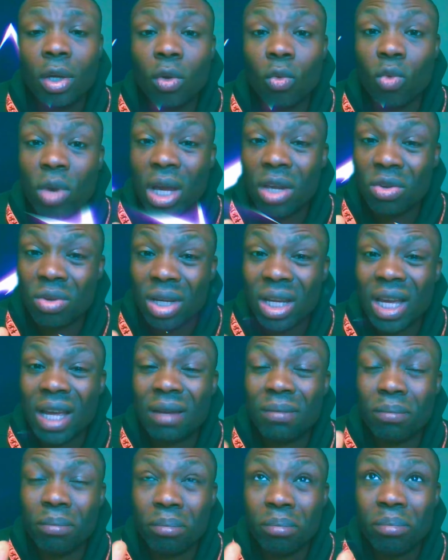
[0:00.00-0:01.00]
where you
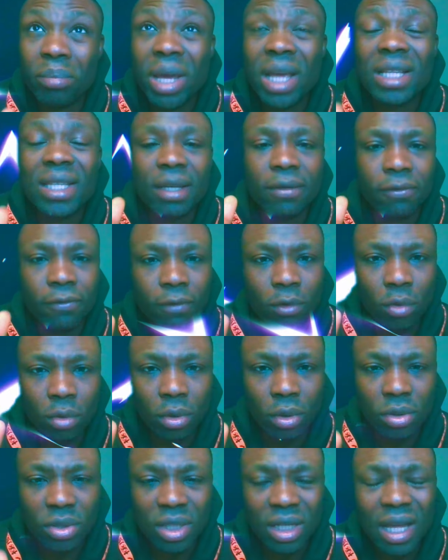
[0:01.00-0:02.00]
can better
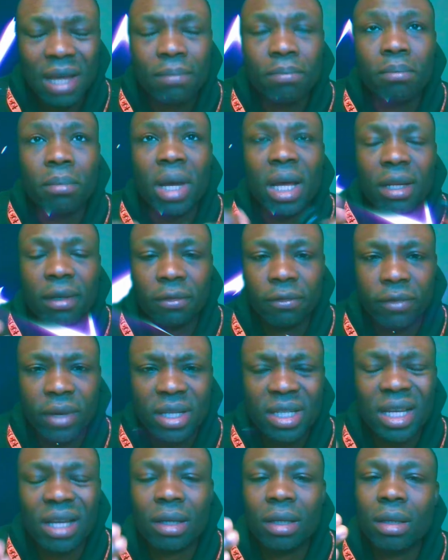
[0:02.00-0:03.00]
focus and
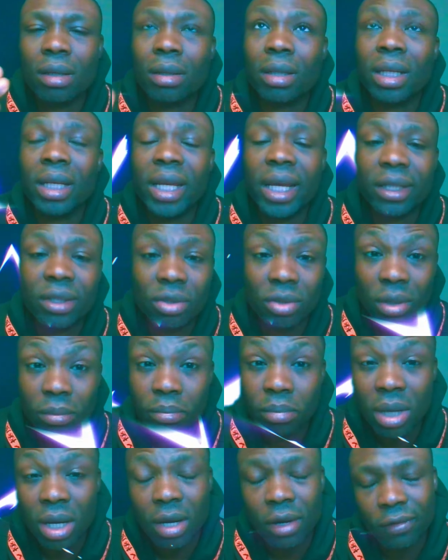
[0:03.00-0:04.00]
manifest and connect to the
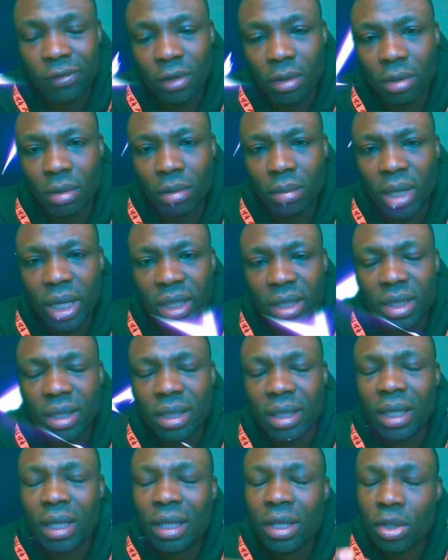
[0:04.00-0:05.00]
power of God Almighty.
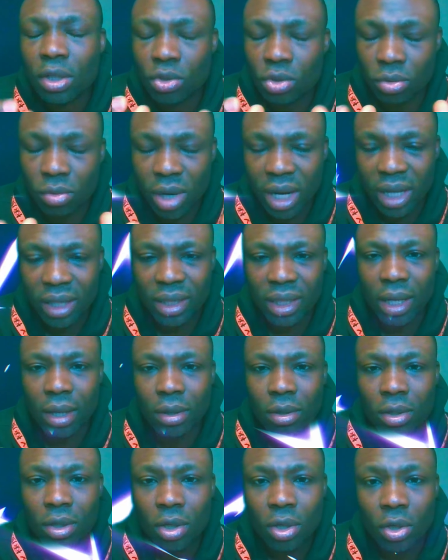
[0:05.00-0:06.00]
So right
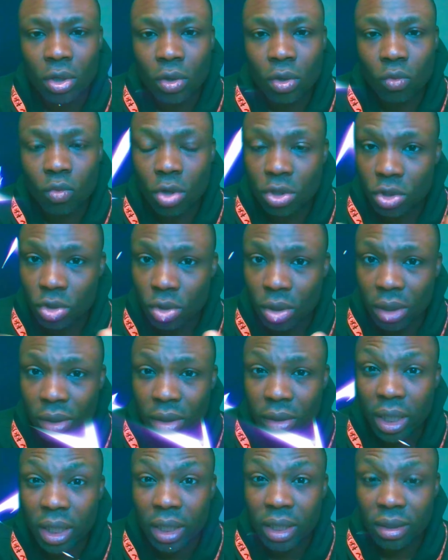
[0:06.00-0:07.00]
now, once you are
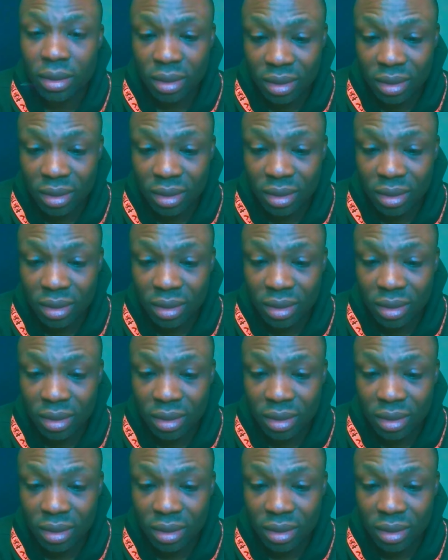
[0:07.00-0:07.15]
really